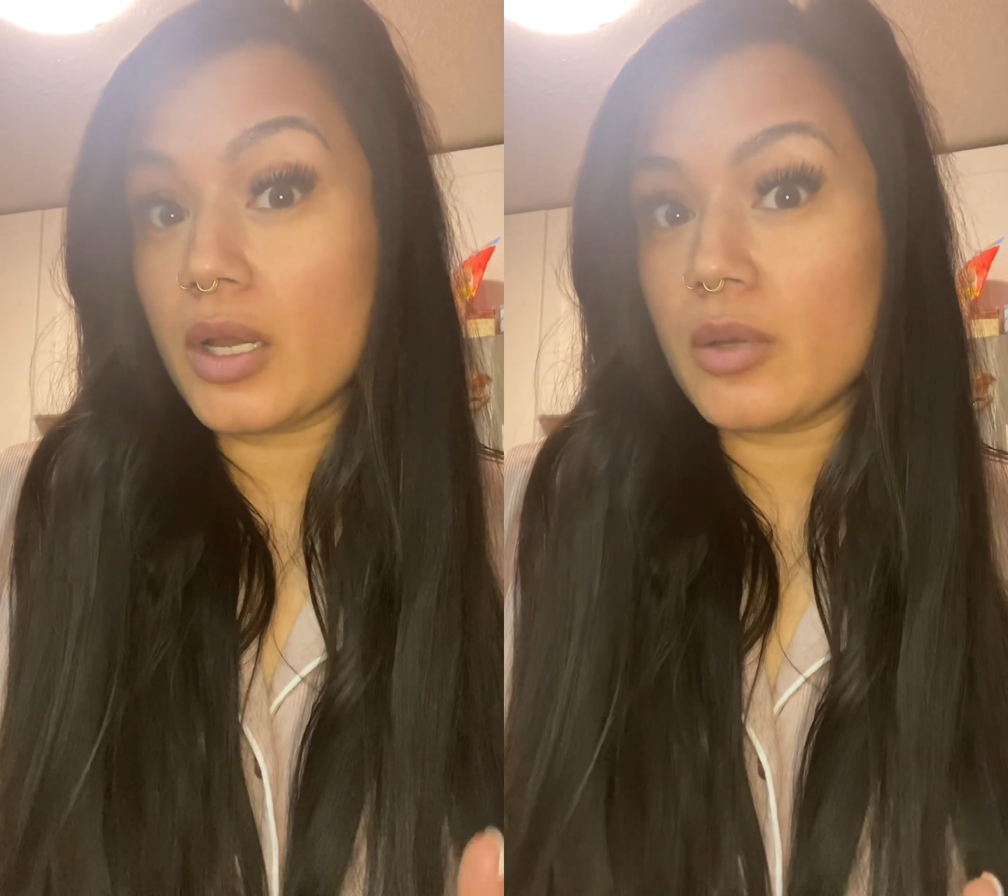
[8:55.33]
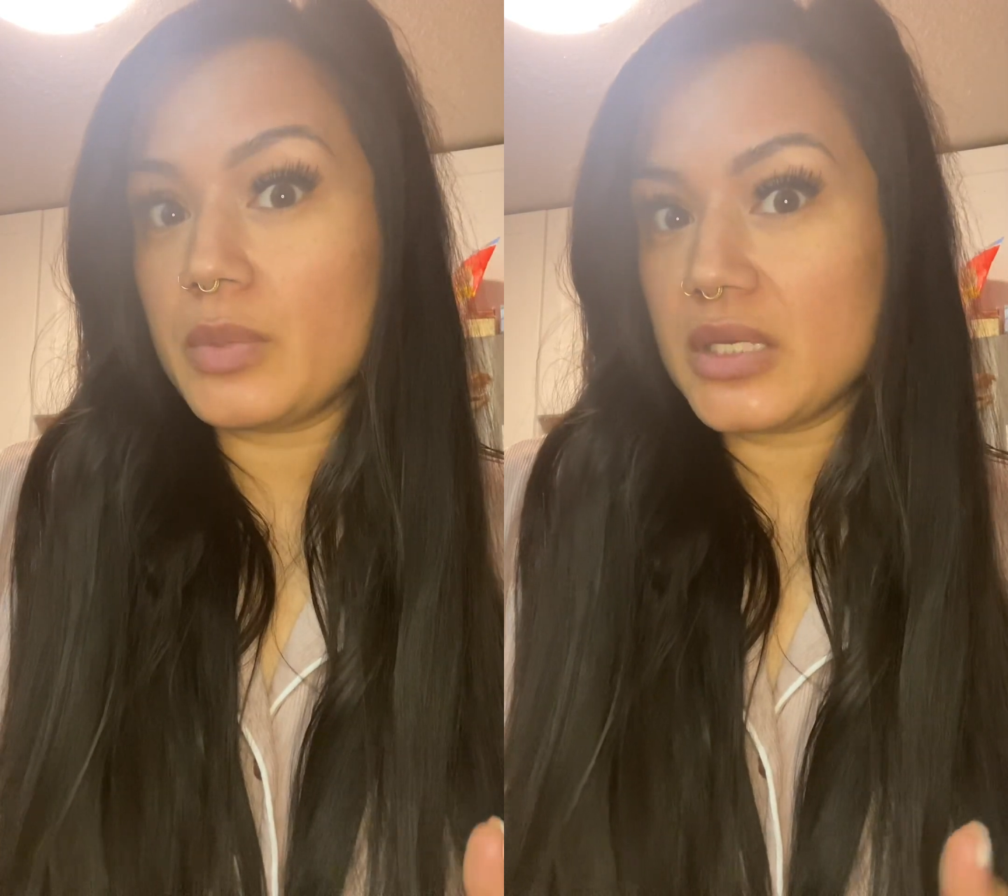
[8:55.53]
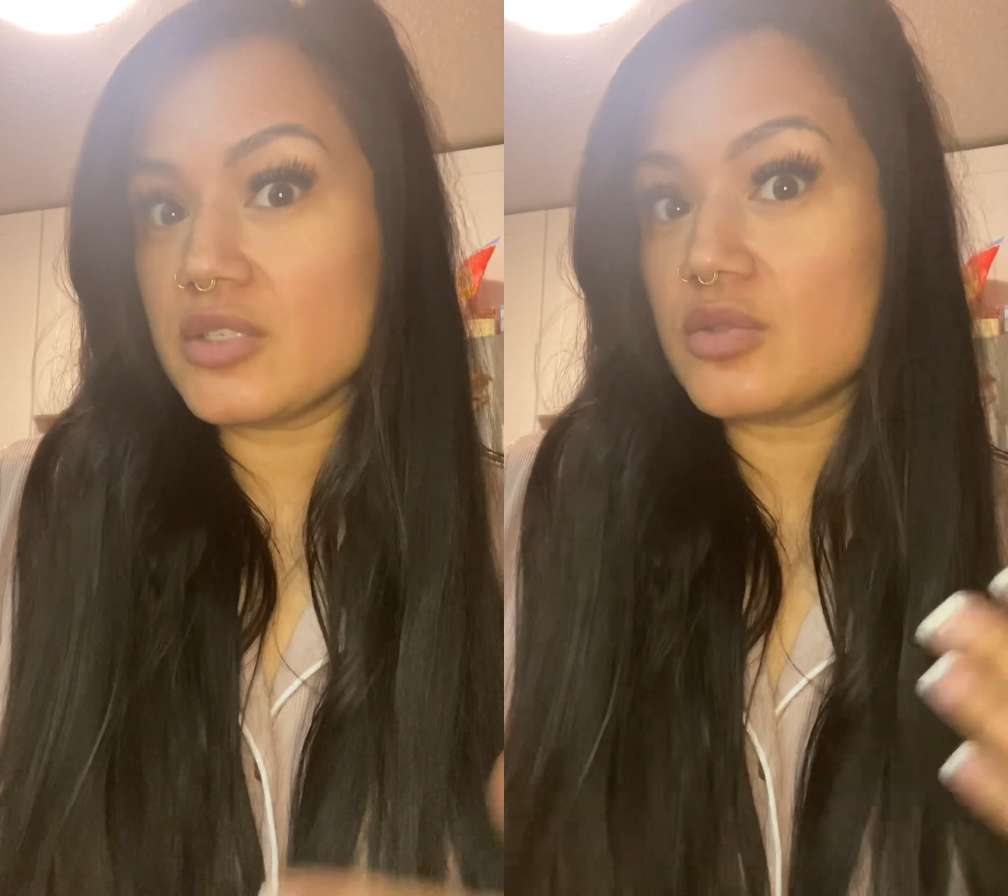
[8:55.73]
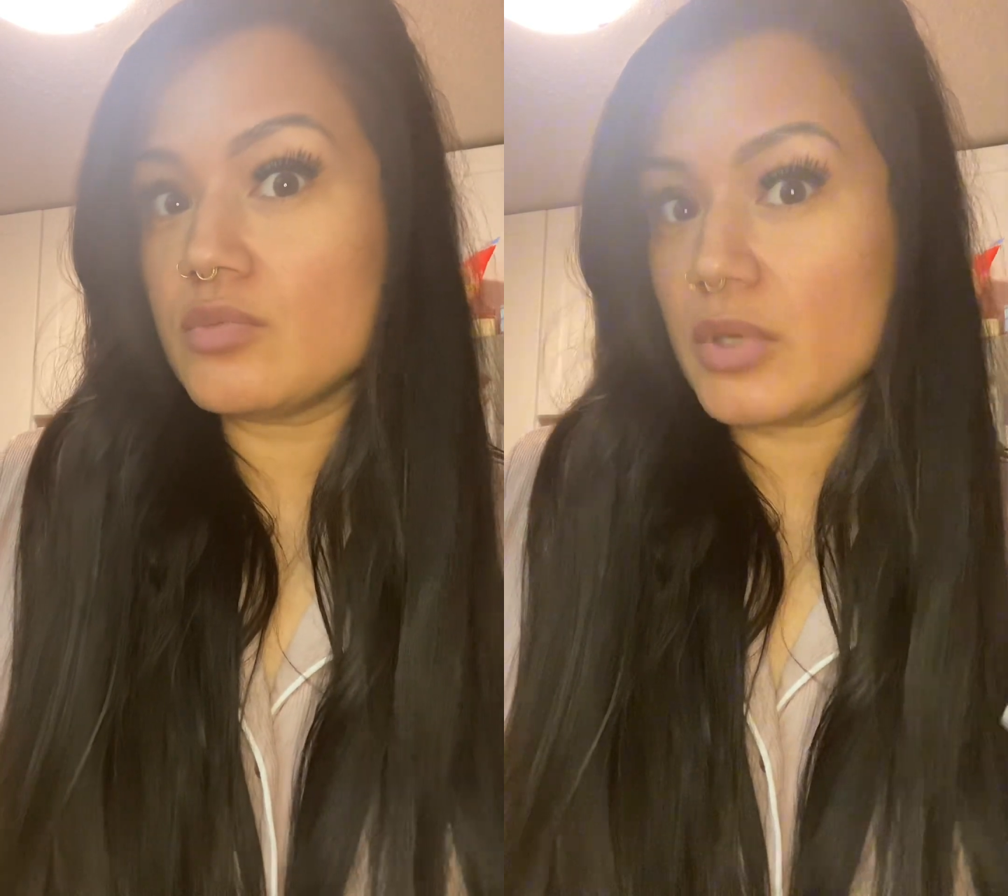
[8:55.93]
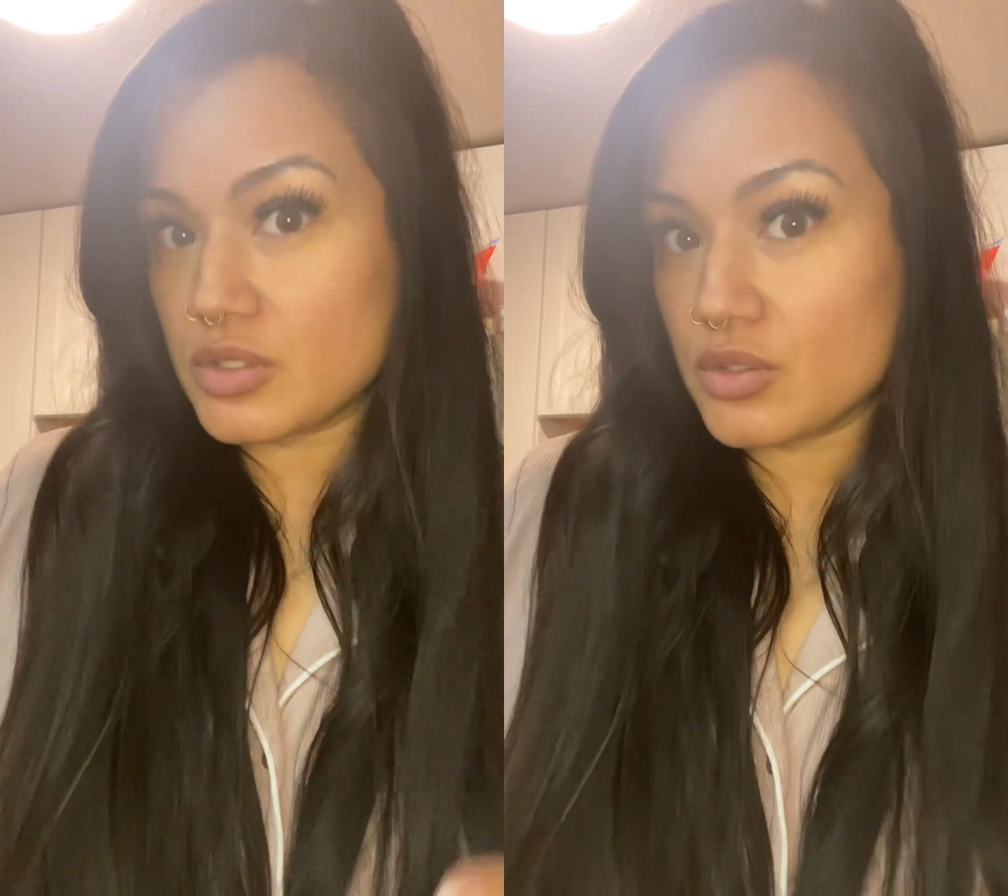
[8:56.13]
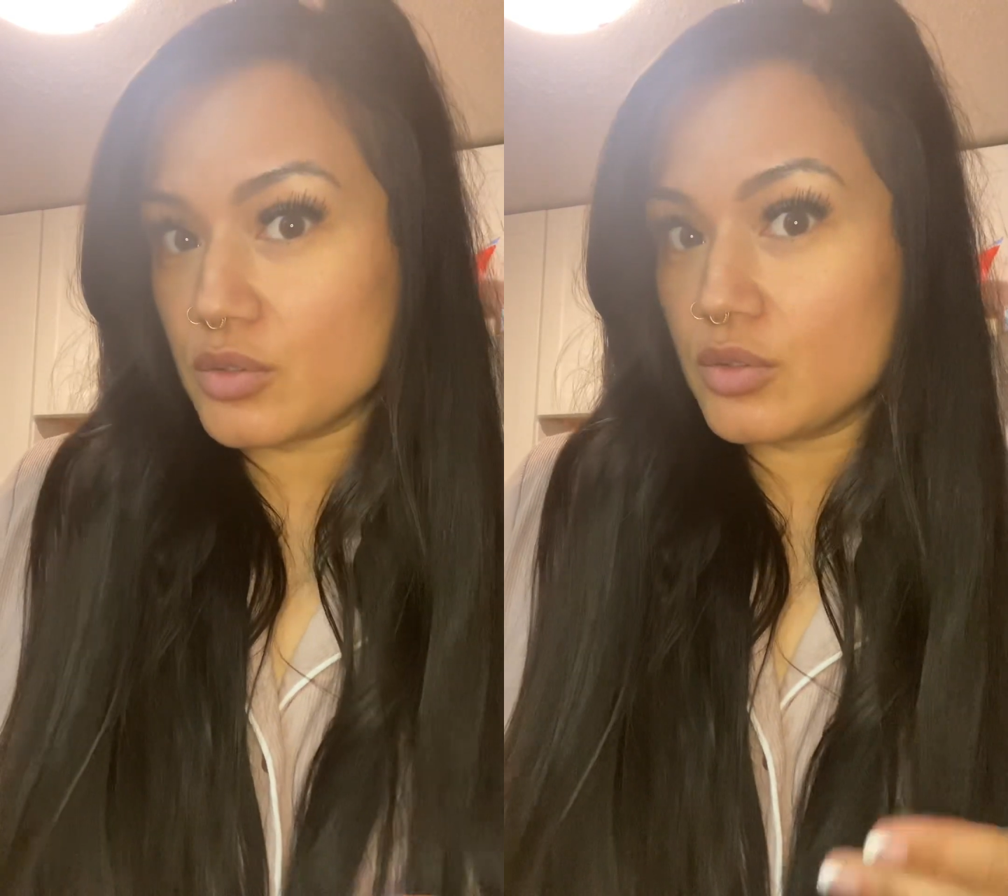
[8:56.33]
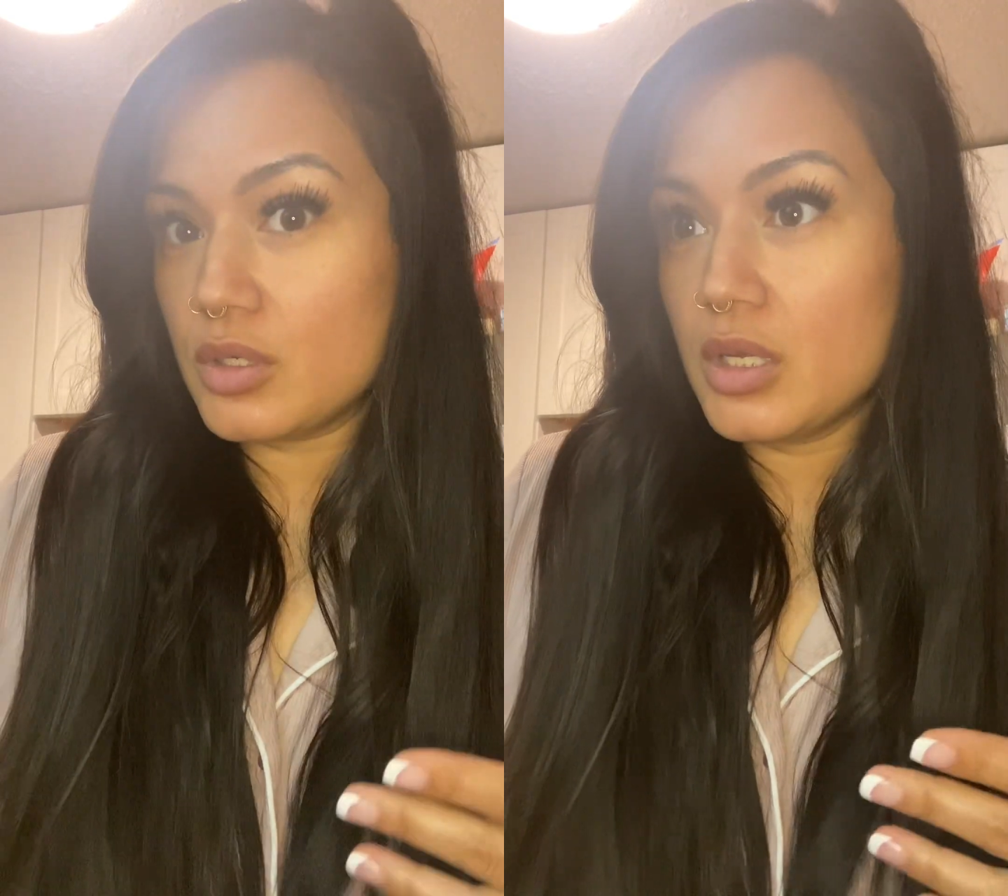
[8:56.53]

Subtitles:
because muscle,